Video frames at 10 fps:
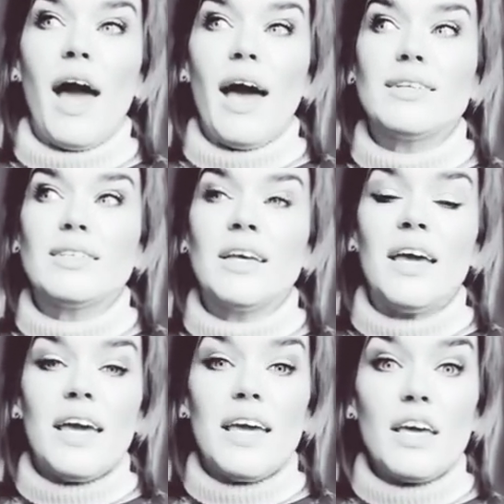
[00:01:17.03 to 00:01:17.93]
as
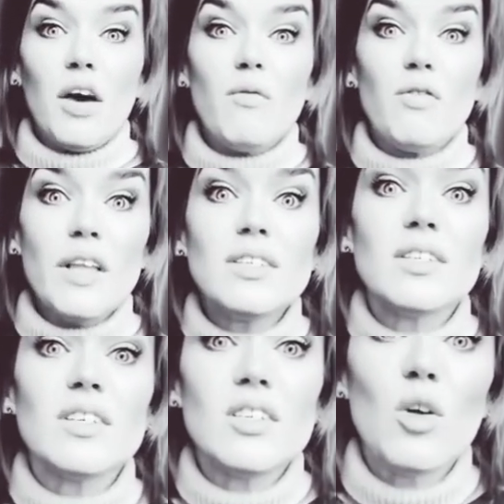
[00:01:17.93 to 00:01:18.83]
he
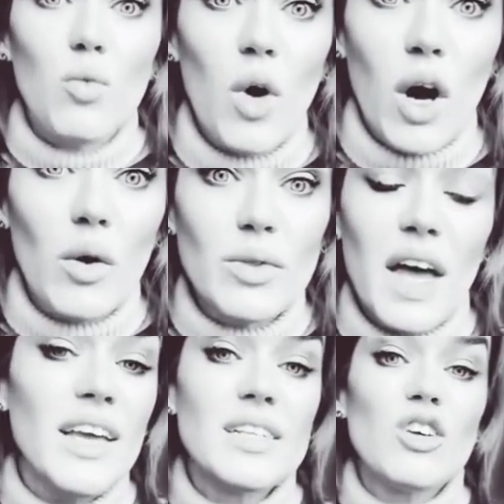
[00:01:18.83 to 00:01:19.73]
convinces the world
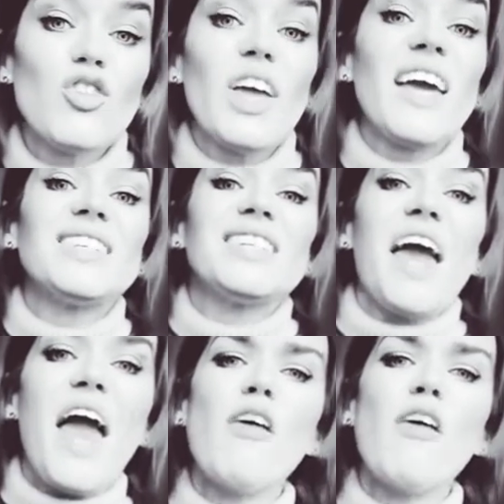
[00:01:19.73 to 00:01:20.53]
that he's created